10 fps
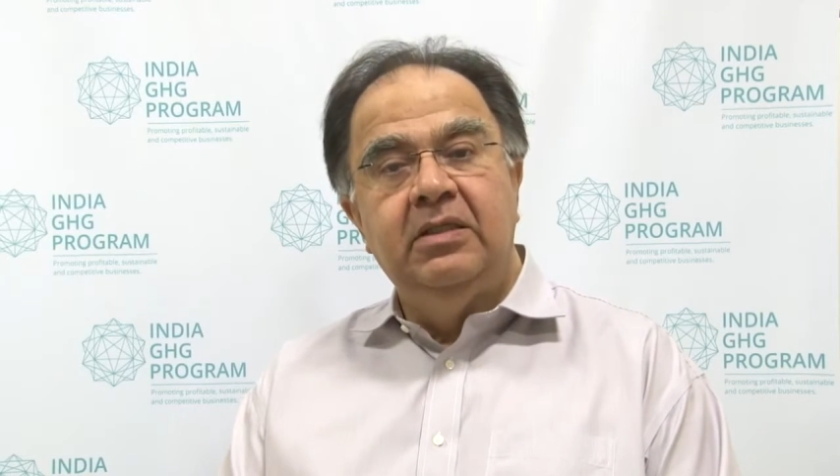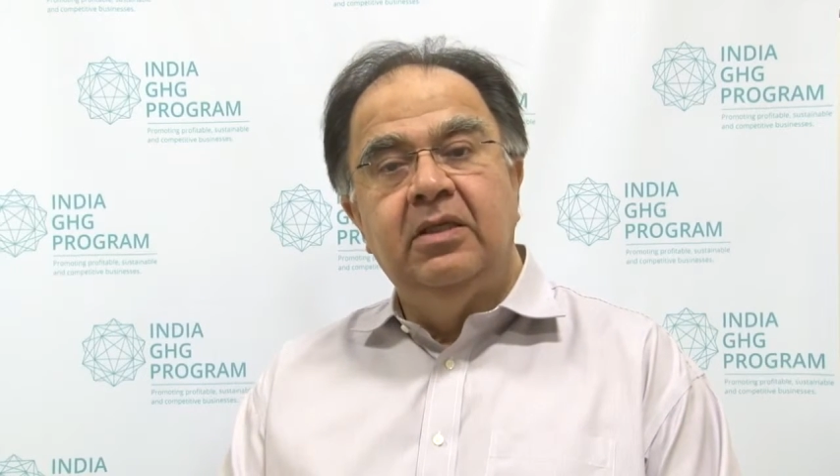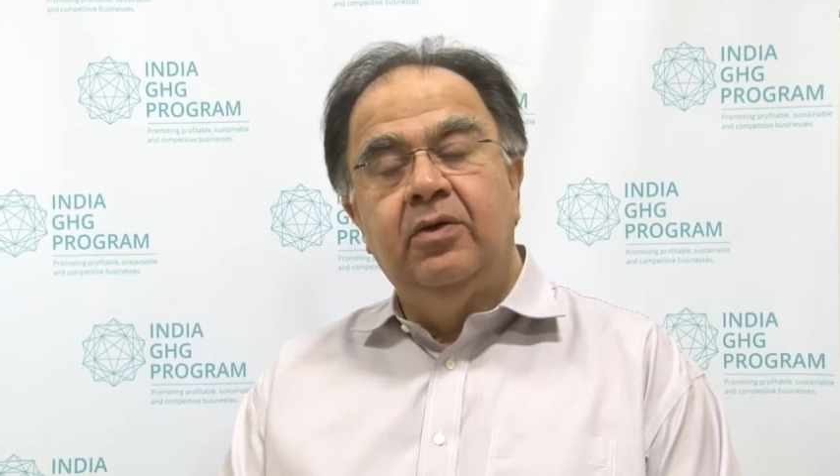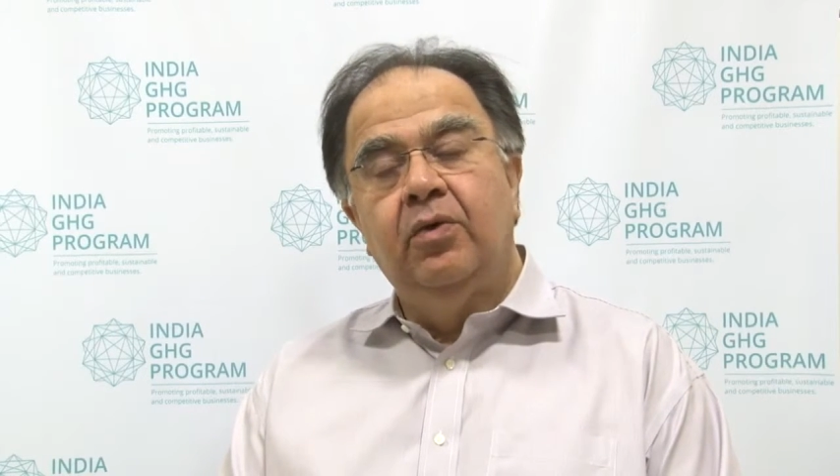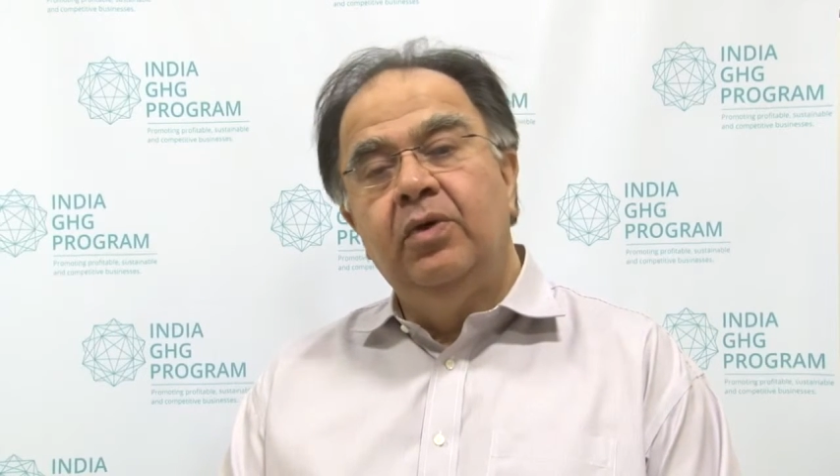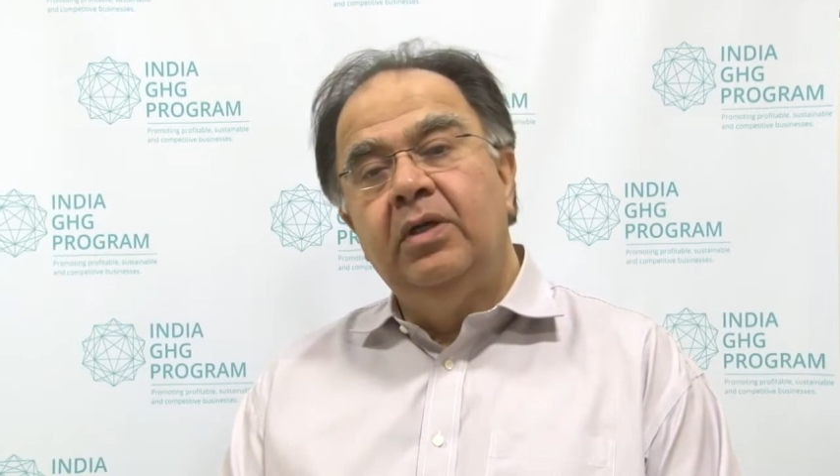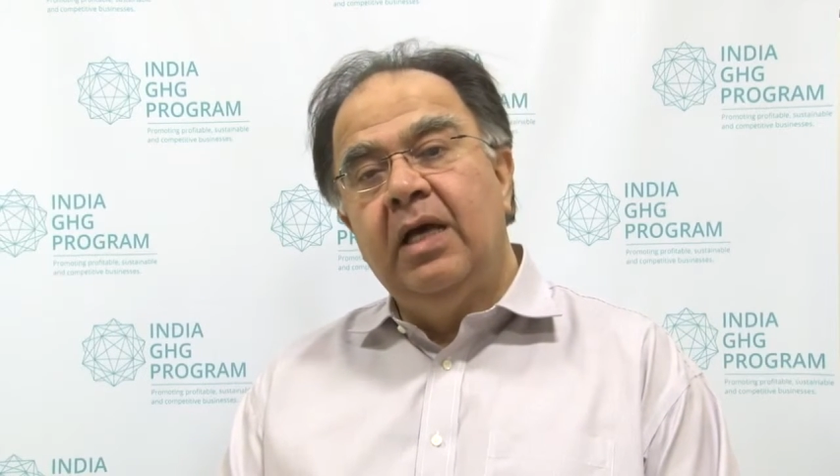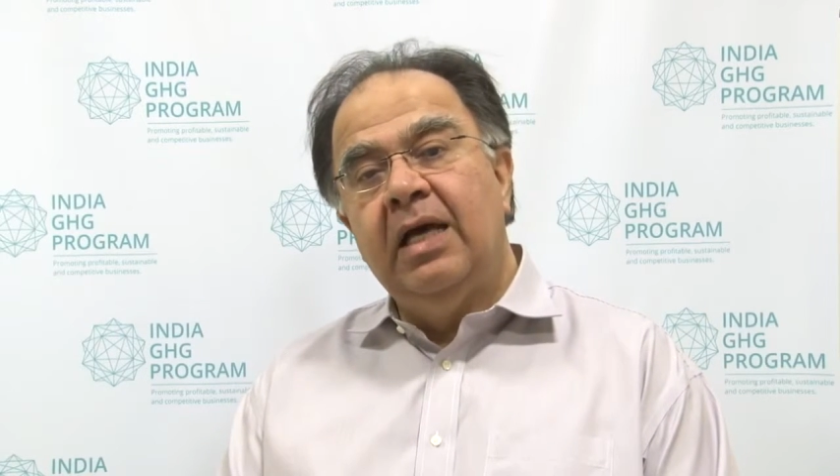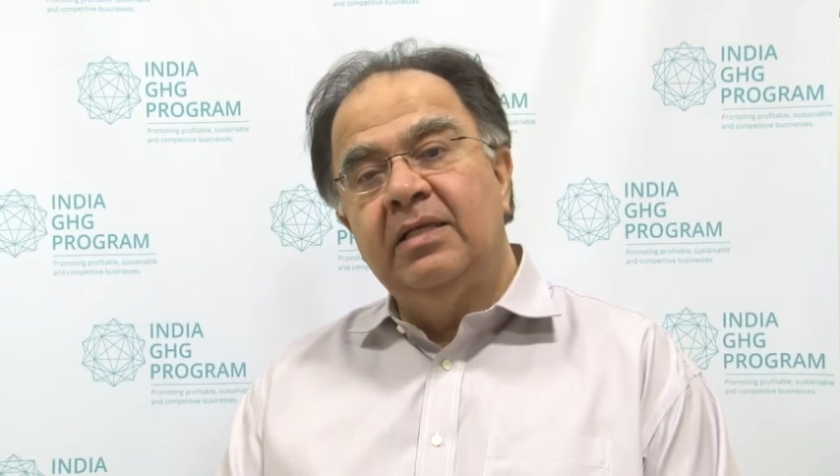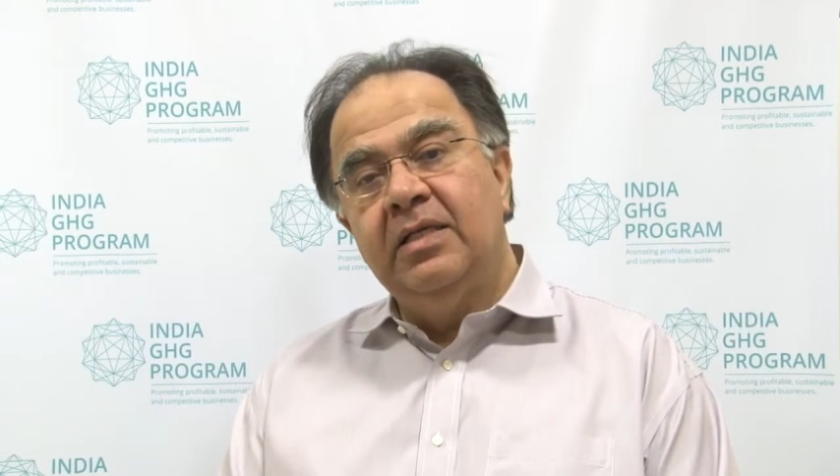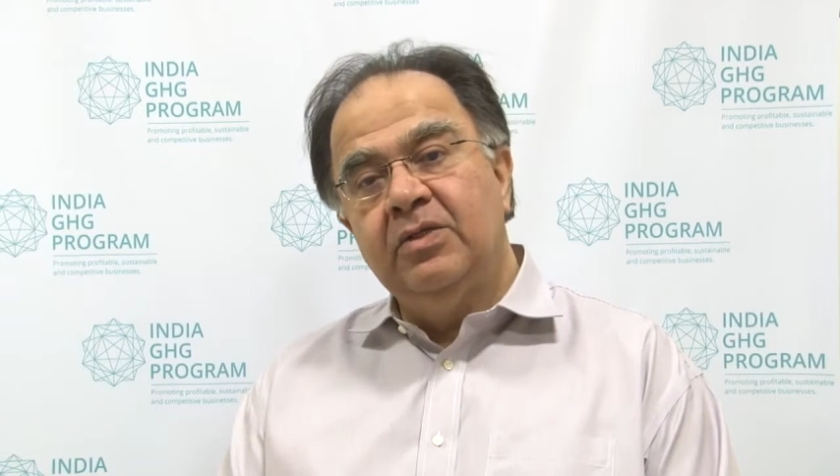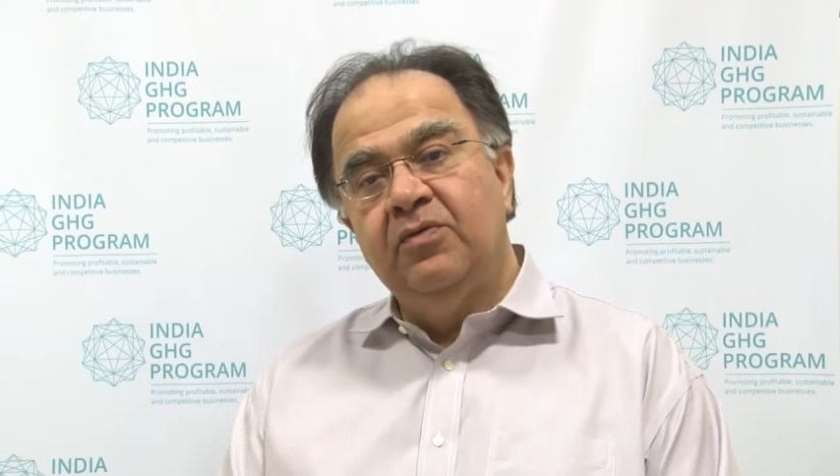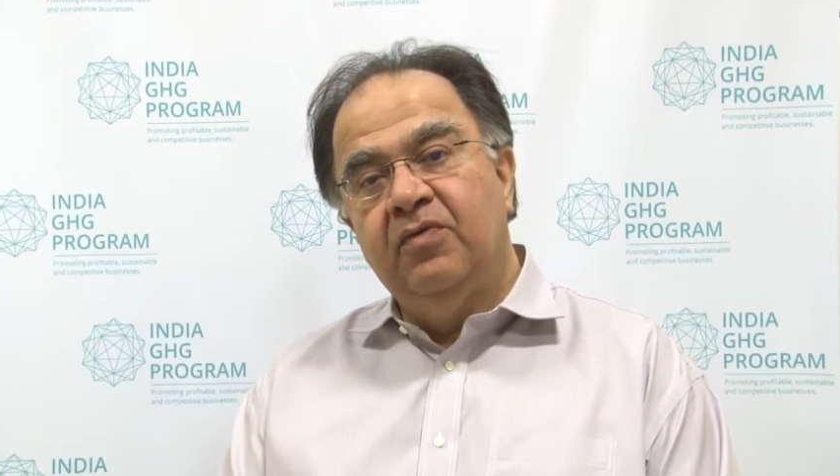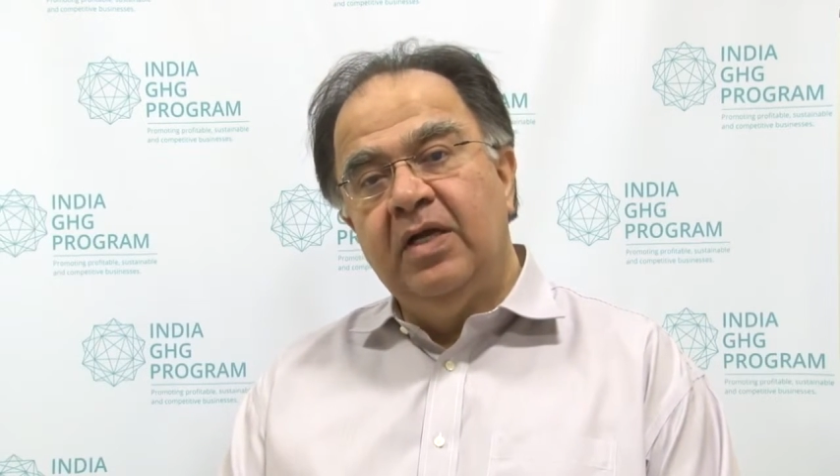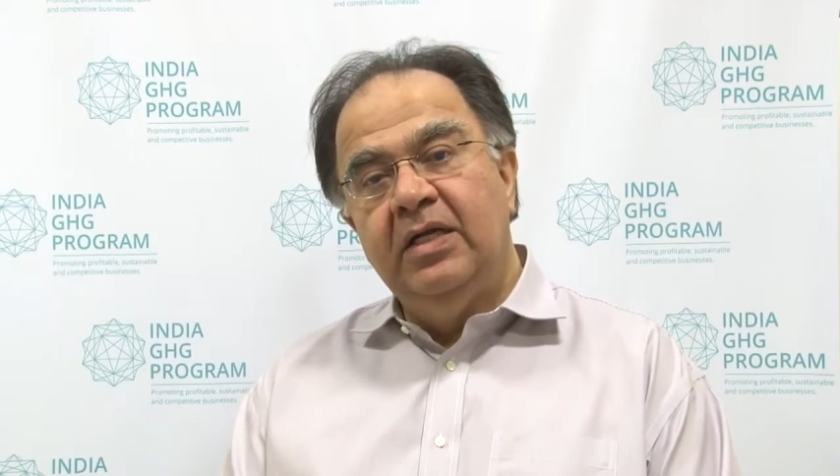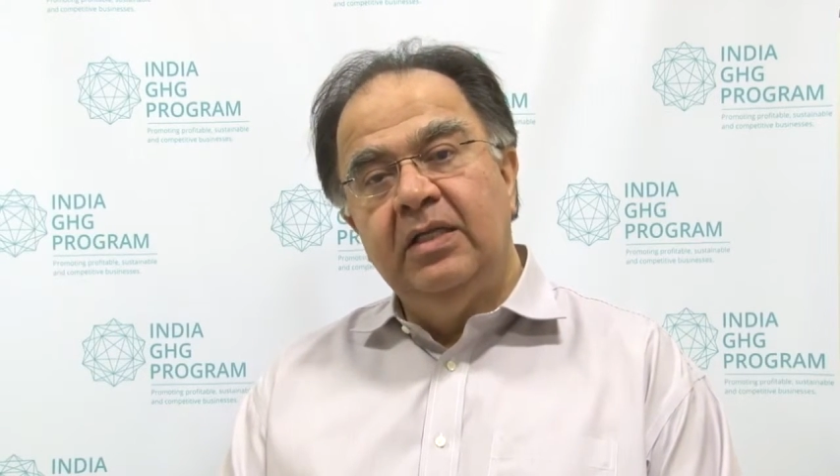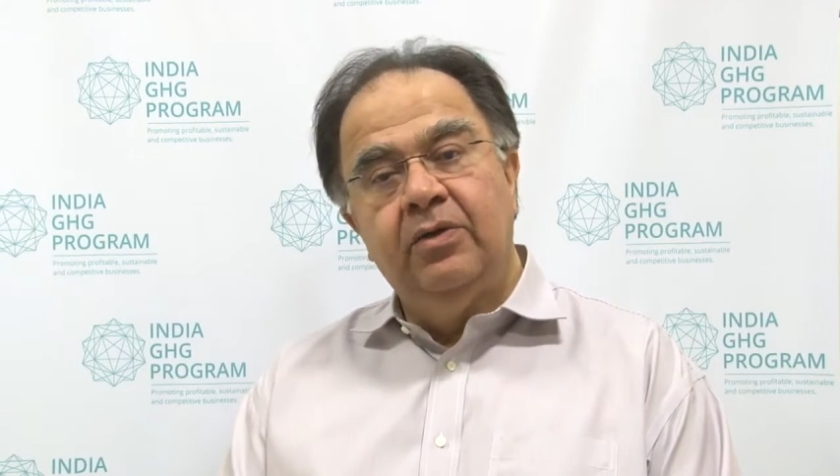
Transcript: their own access to funding,